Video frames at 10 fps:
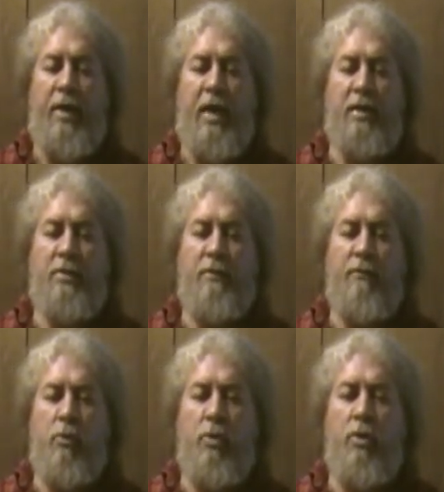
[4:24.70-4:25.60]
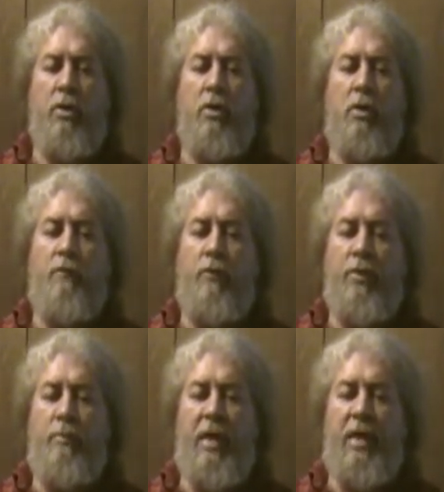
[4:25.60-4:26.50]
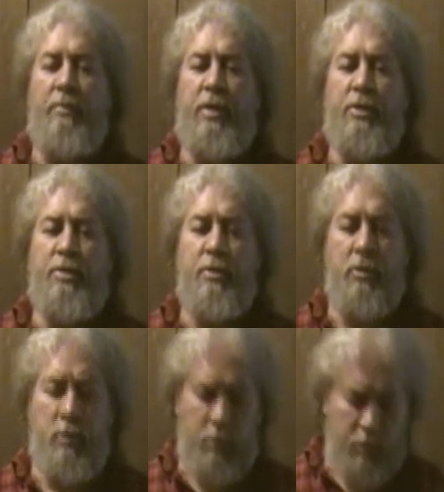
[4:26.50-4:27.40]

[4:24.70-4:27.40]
They ask for the baby's